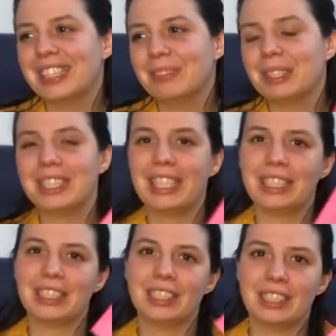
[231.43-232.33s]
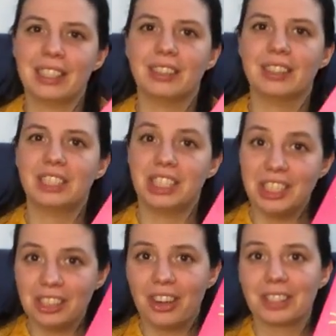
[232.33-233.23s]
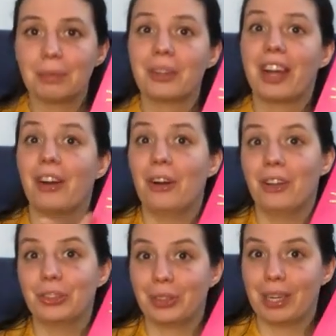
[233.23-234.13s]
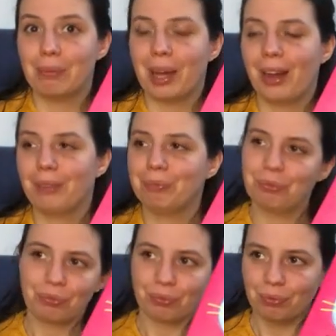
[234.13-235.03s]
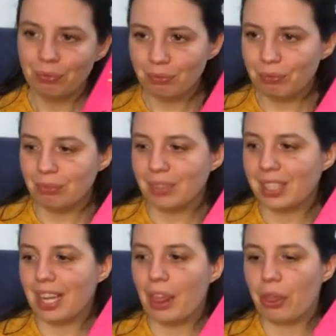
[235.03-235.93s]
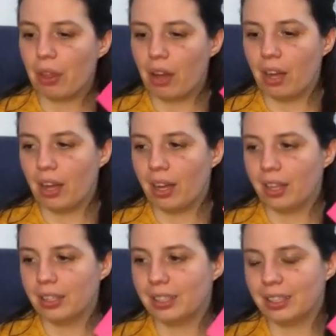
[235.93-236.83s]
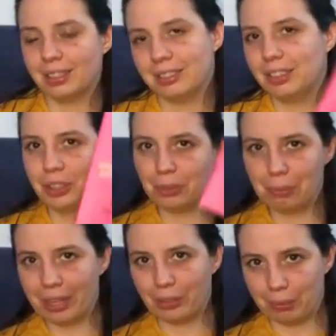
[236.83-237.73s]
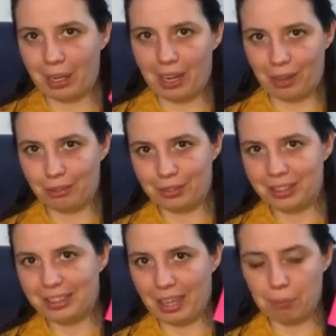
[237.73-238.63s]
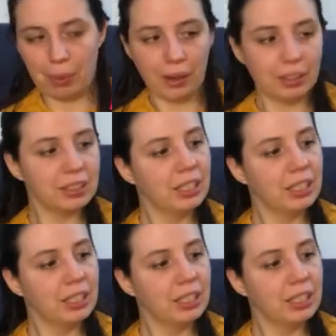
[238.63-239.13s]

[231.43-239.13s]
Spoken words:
But she talks about her own grandma, and you know, my grandma loved that part.